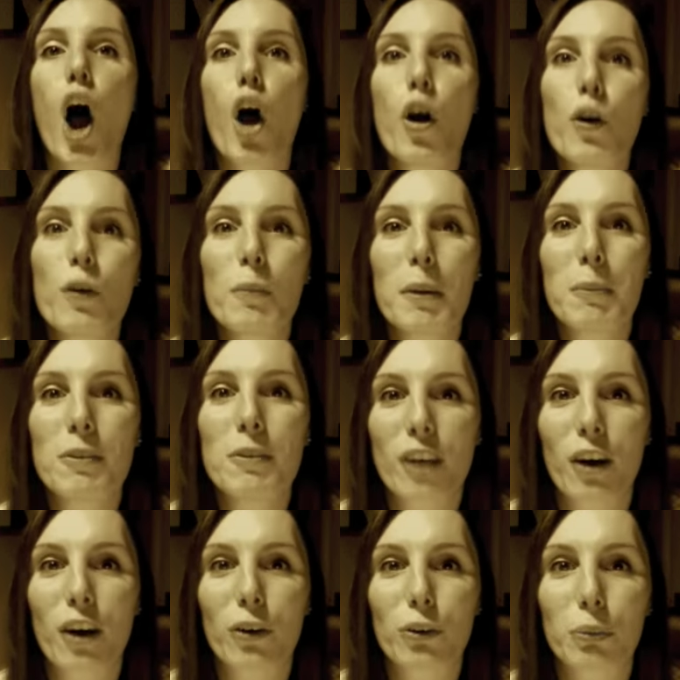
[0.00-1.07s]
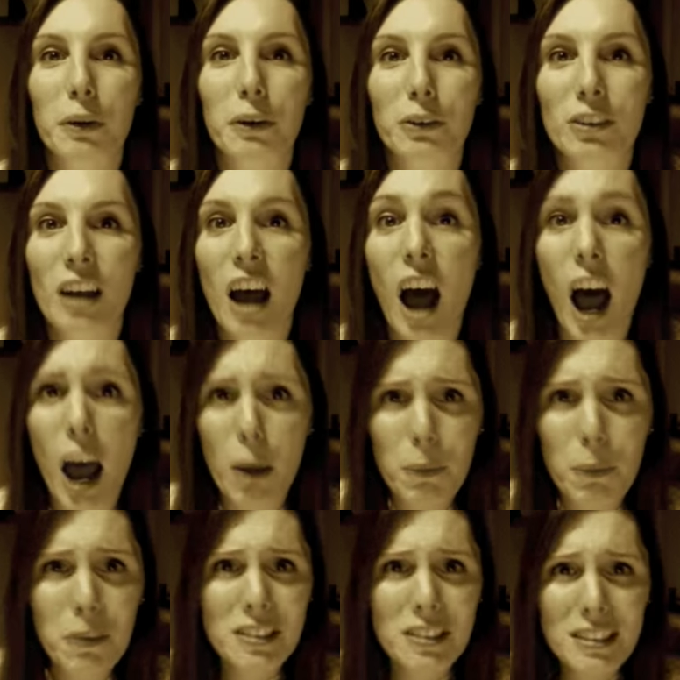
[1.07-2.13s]
Who remembers Girls World? I
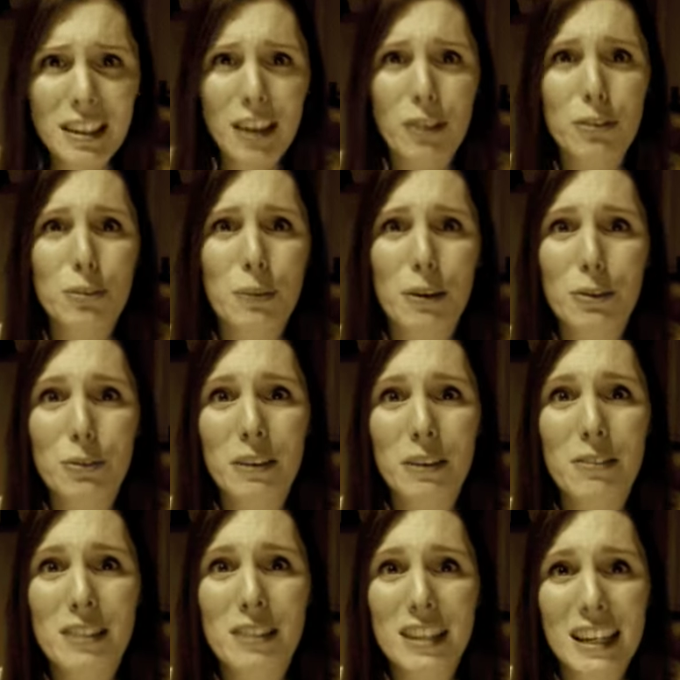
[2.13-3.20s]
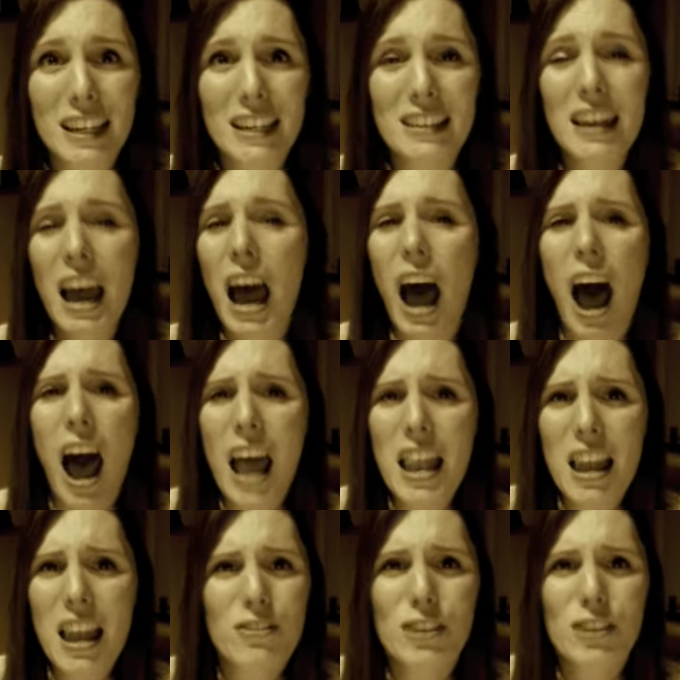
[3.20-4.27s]
wanted a Girls World when I was a kid. I
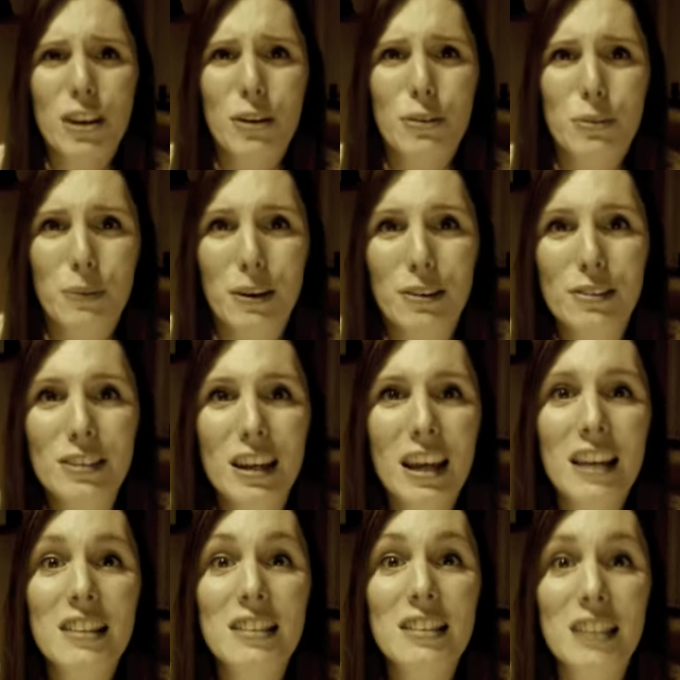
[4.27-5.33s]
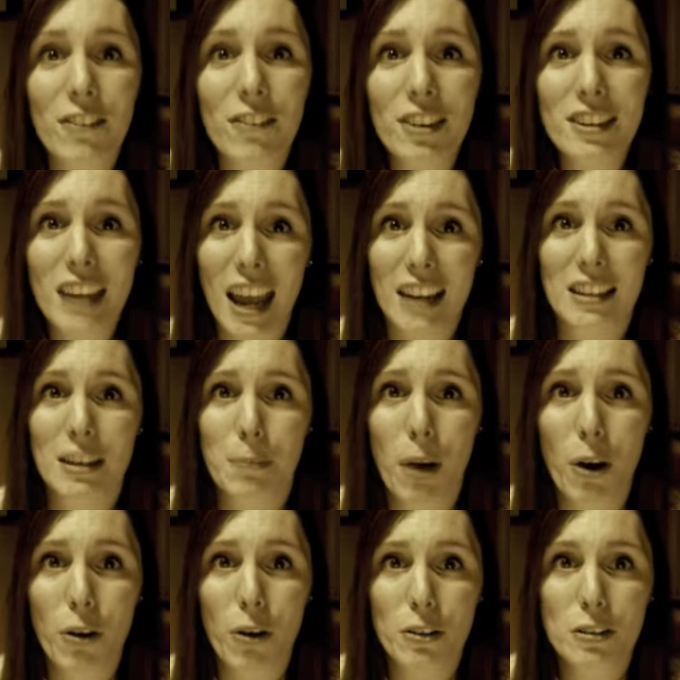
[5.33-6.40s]
loved Girls World. Severed head in a
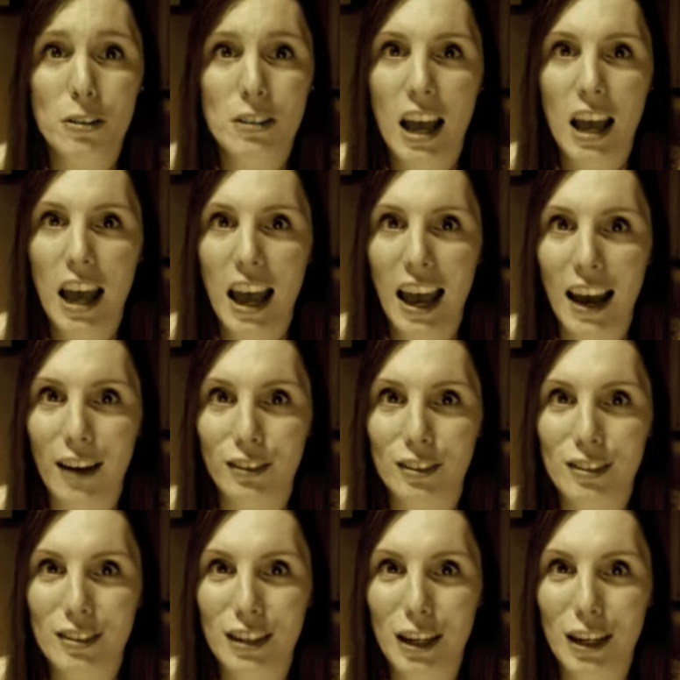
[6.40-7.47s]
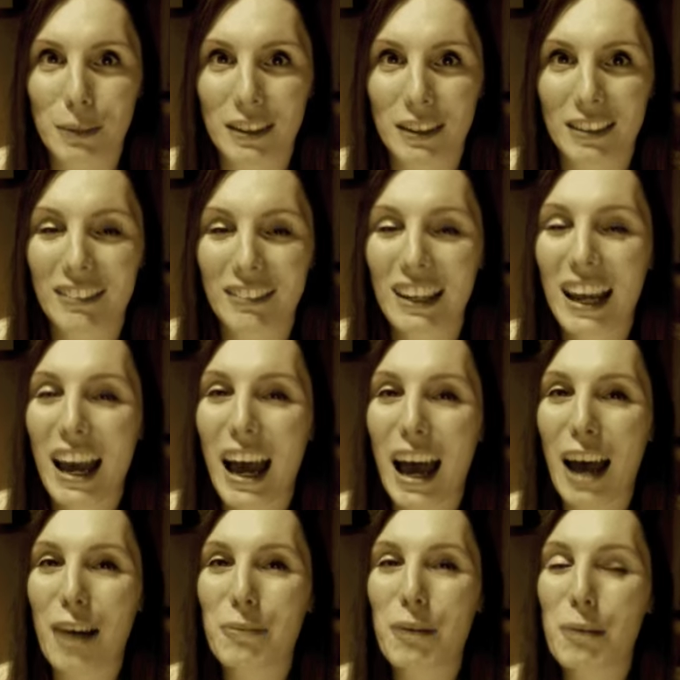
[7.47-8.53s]
box. How disturbing.
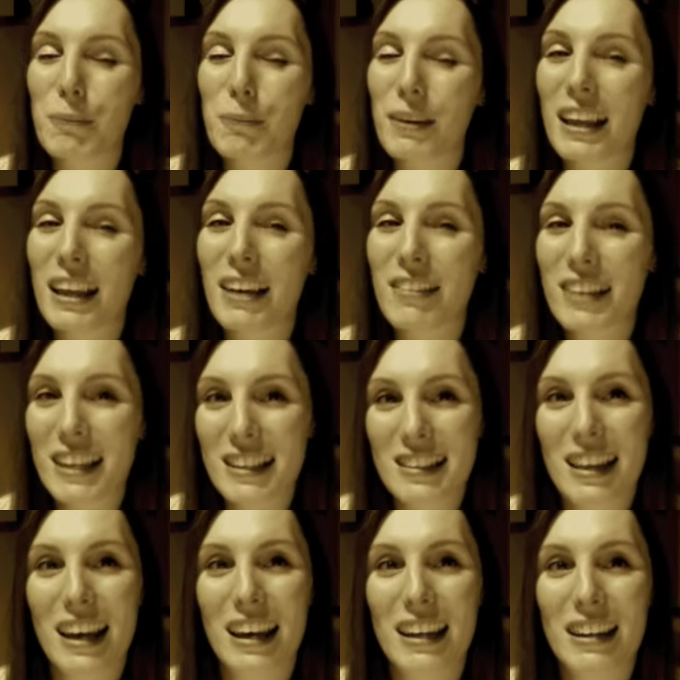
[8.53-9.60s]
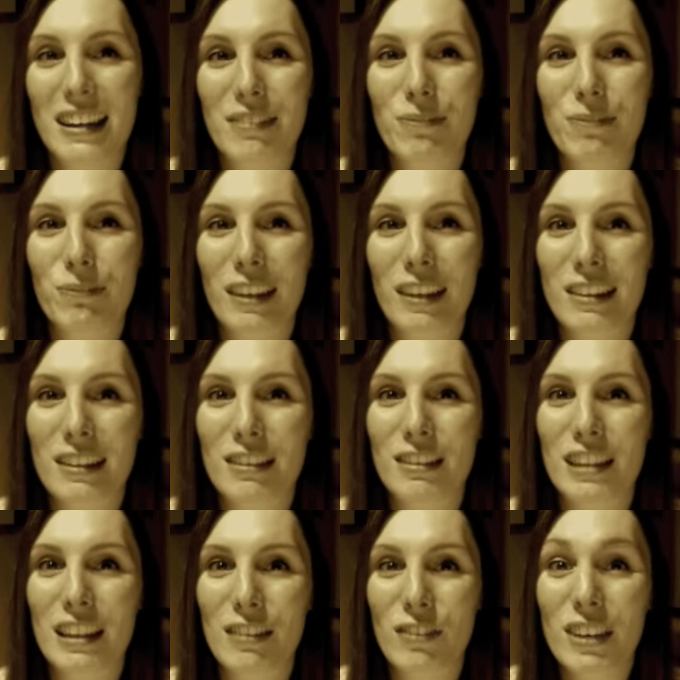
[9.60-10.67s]
Um, but there is um, there's a
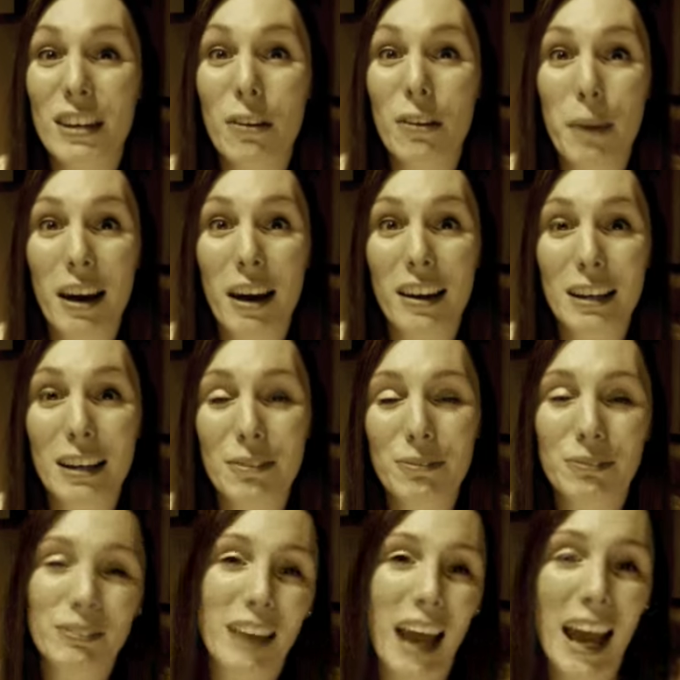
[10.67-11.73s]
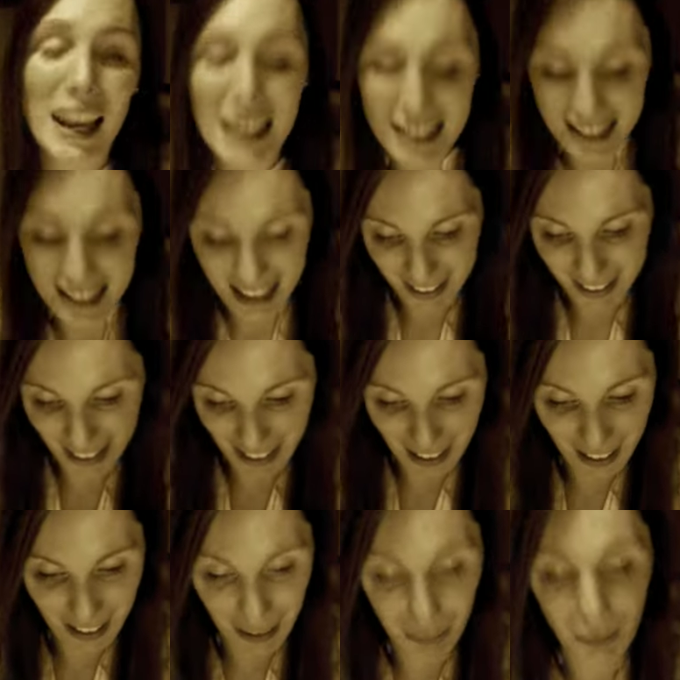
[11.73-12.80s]
there's a video about it, and it's down here.
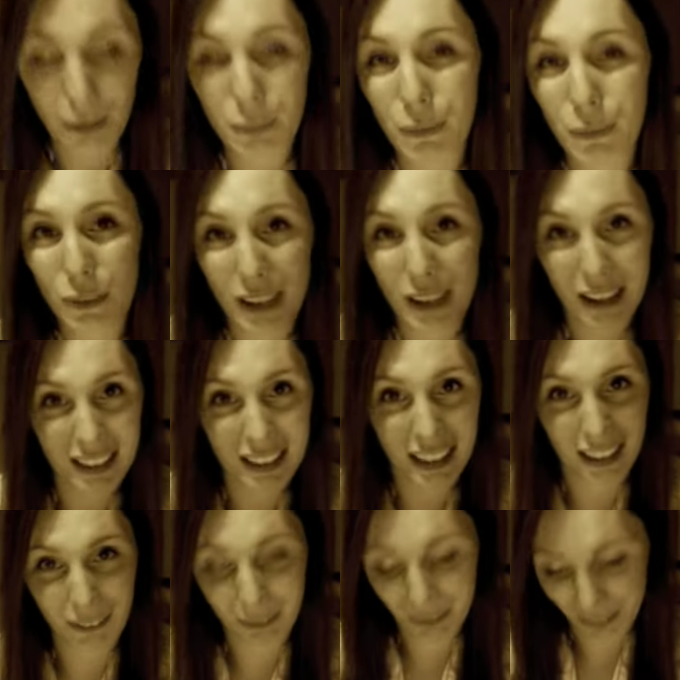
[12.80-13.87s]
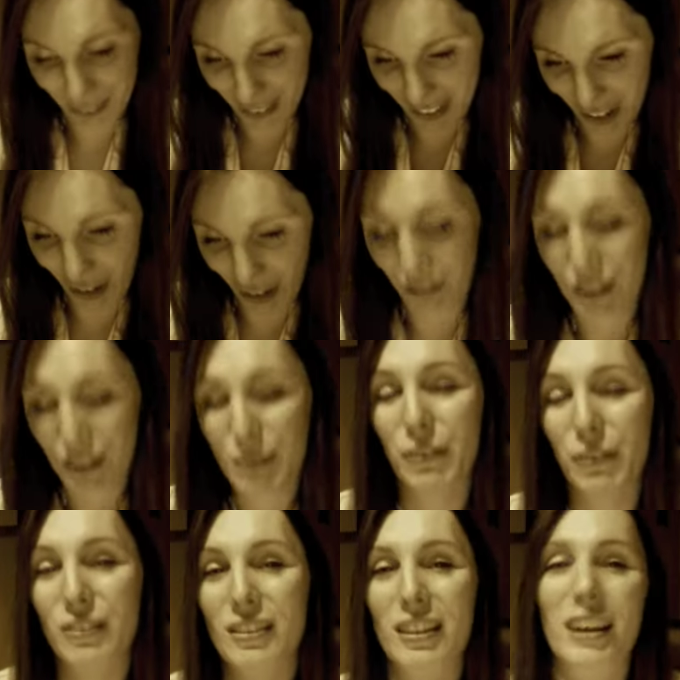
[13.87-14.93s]
I'm going to put them all down here on the
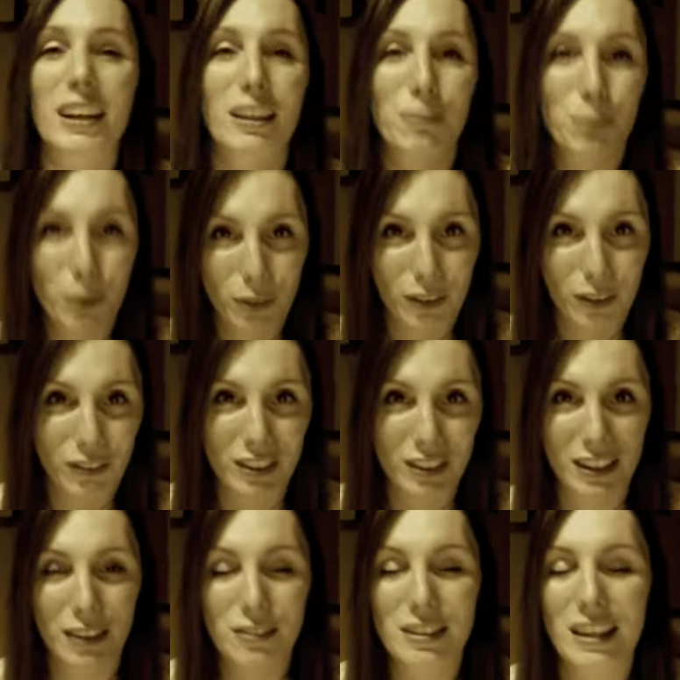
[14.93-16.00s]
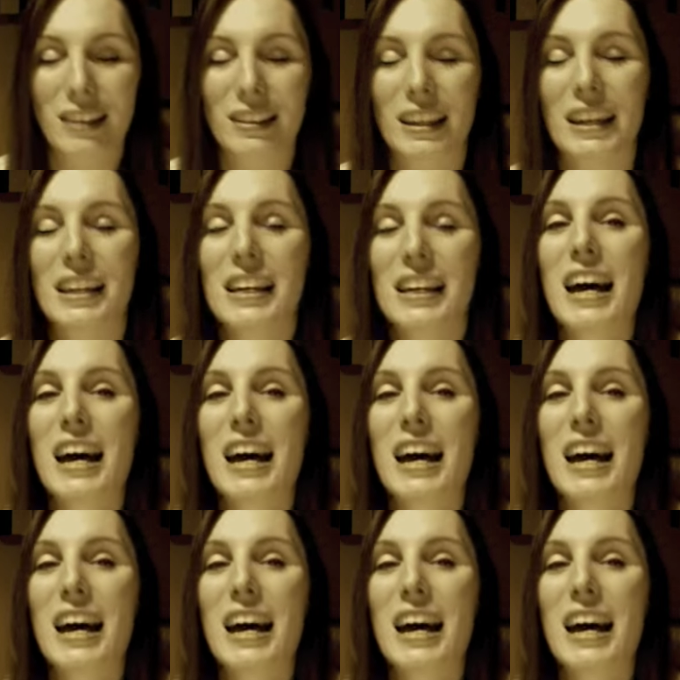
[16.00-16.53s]
response line. I'll put the videos down there.